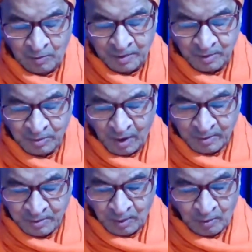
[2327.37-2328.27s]
We do
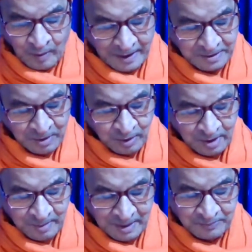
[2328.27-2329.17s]
not know why the
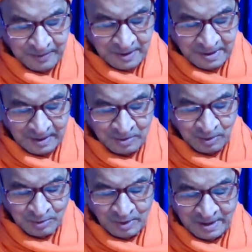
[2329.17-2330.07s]
holy man felt
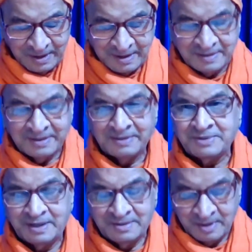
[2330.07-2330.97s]
unusual
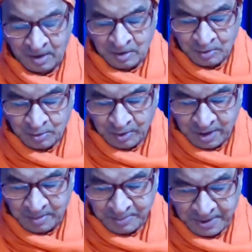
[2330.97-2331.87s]
eagerness and took